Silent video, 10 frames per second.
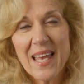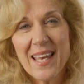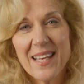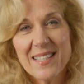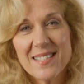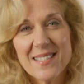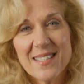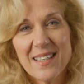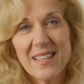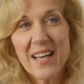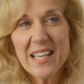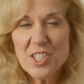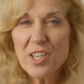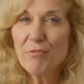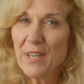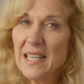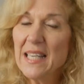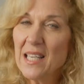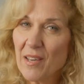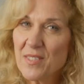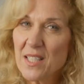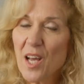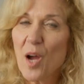And I actually really loved it.